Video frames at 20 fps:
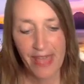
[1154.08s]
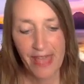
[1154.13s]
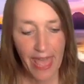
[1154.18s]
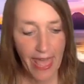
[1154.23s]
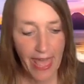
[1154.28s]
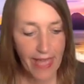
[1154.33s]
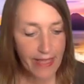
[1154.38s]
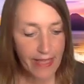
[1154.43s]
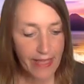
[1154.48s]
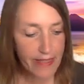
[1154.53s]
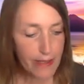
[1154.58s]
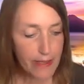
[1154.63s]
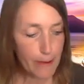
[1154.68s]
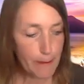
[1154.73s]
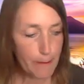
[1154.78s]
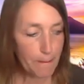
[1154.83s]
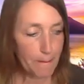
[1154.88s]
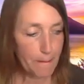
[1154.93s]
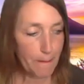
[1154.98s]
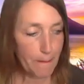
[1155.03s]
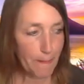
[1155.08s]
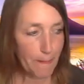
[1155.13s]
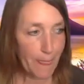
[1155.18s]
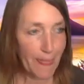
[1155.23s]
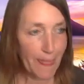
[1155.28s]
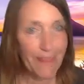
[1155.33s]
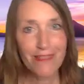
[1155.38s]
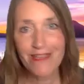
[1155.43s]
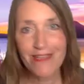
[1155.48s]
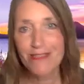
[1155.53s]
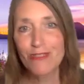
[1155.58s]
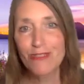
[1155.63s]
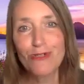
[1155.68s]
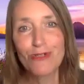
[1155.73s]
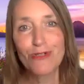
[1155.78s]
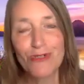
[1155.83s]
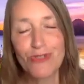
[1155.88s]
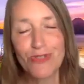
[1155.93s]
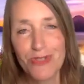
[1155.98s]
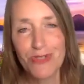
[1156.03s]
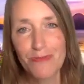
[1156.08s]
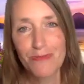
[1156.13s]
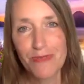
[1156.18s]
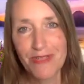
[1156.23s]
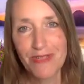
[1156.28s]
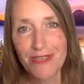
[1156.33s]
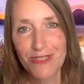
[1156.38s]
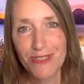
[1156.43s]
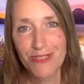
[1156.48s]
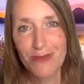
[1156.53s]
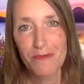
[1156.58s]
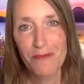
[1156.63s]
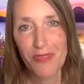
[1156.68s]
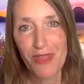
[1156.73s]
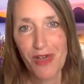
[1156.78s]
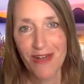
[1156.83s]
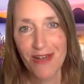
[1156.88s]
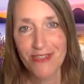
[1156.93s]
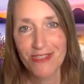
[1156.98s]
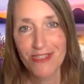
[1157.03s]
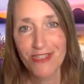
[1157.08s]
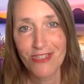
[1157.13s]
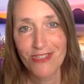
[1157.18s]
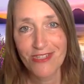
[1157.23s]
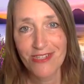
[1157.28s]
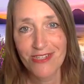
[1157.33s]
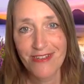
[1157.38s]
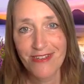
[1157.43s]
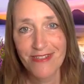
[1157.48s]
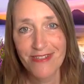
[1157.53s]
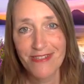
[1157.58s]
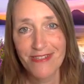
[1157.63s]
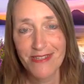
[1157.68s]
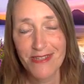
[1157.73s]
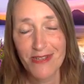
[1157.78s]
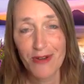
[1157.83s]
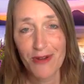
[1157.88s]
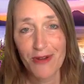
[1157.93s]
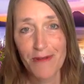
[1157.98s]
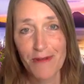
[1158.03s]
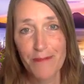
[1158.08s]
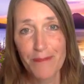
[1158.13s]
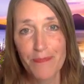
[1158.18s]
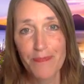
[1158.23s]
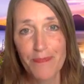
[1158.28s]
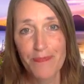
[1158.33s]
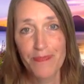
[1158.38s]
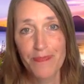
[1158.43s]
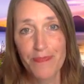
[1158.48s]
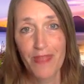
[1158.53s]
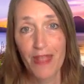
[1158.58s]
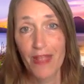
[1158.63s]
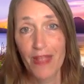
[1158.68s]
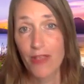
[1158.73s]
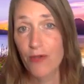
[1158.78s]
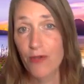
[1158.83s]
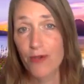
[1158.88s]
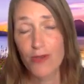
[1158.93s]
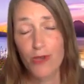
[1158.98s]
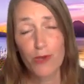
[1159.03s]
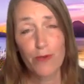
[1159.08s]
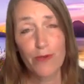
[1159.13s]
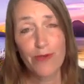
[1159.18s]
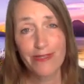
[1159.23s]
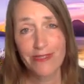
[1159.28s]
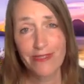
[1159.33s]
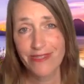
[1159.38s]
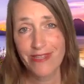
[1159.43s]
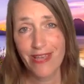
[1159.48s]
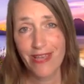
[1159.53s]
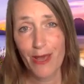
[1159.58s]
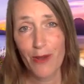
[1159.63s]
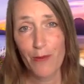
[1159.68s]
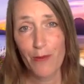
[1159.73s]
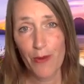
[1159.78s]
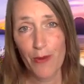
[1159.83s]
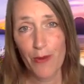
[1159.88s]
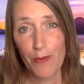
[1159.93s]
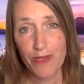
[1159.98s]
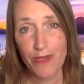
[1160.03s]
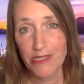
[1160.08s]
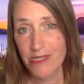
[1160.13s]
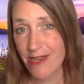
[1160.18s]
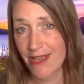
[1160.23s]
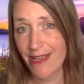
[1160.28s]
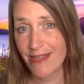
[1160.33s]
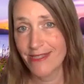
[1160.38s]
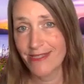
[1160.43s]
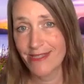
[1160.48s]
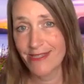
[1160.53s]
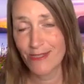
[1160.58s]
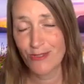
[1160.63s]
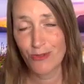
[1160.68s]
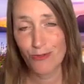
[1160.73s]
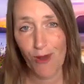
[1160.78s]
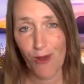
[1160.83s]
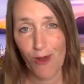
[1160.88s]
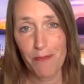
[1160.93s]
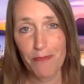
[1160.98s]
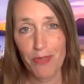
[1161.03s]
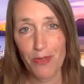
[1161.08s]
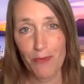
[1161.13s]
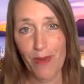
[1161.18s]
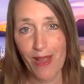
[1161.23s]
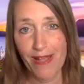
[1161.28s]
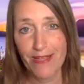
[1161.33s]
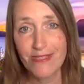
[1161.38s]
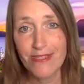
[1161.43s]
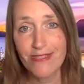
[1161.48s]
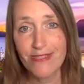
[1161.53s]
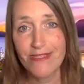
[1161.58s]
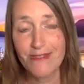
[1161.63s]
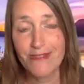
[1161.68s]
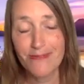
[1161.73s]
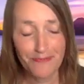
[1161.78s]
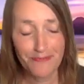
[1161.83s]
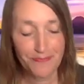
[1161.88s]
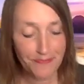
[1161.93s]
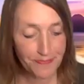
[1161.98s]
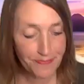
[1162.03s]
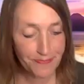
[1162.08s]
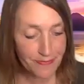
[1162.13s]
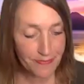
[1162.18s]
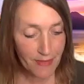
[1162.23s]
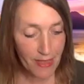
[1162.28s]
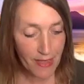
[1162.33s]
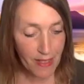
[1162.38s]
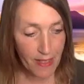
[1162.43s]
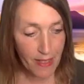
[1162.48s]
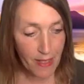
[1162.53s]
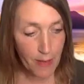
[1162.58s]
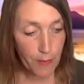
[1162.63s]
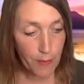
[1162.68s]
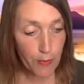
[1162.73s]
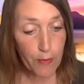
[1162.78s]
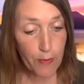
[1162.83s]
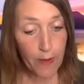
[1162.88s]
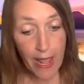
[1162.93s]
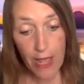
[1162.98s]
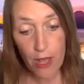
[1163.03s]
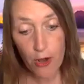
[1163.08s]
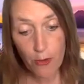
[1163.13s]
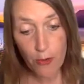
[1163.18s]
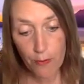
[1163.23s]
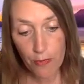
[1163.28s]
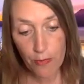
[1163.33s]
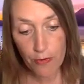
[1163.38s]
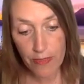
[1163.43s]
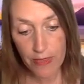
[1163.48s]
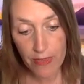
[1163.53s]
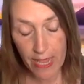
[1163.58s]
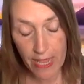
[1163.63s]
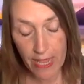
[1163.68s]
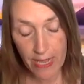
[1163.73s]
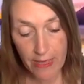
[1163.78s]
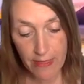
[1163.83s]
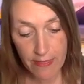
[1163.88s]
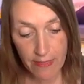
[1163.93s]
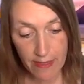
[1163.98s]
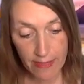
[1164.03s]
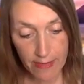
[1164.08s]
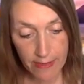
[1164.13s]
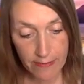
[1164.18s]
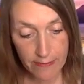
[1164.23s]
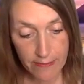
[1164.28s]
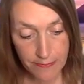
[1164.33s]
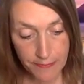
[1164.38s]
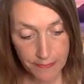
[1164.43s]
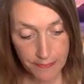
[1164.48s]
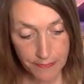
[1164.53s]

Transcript: And these are simply some thoughts to consider. And you can always take what resonates and drop the rest. But what I hope more than anything